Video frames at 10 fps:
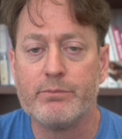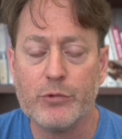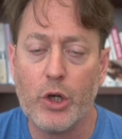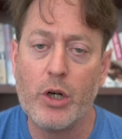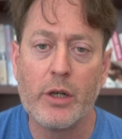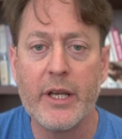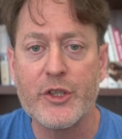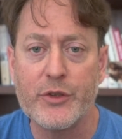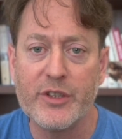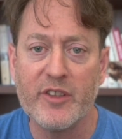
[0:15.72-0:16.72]
long
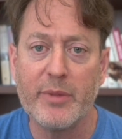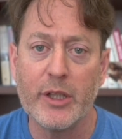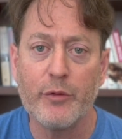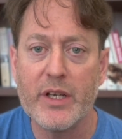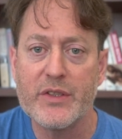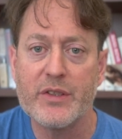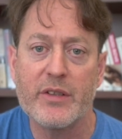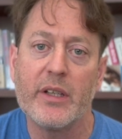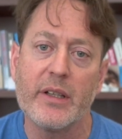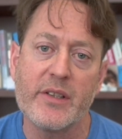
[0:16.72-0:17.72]
history of being a
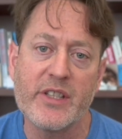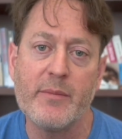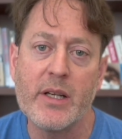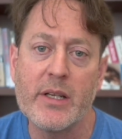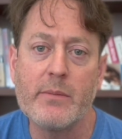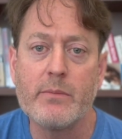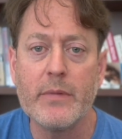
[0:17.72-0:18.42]
racist, anti Semite,